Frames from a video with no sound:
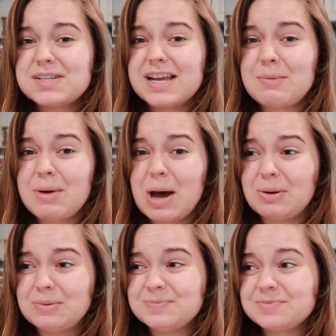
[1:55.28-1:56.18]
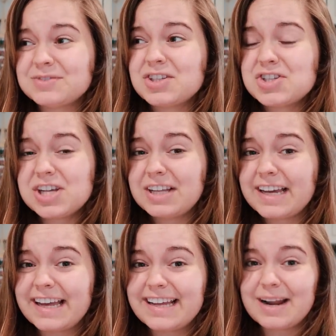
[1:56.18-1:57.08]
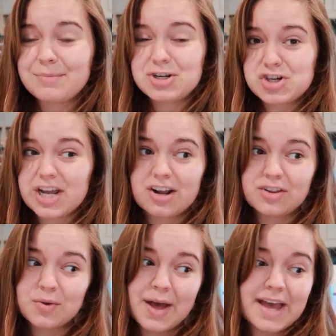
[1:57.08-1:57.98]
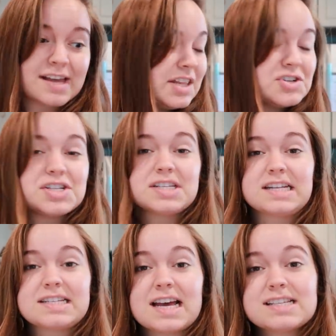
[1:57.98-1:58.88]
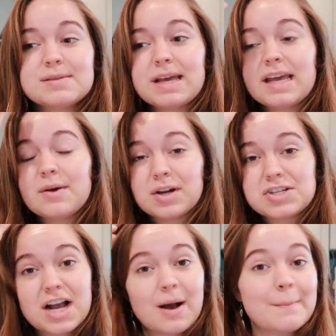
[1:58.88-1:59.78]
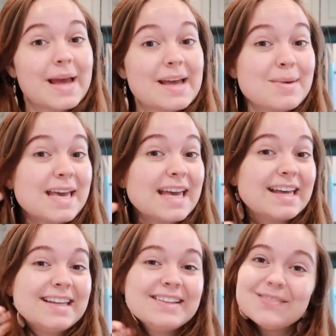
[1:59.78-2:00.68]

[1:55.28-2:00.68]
in a bottle, chilling it, and I'm gonna drink it on the way. And then she's gonna test me, we're gonna check on baby.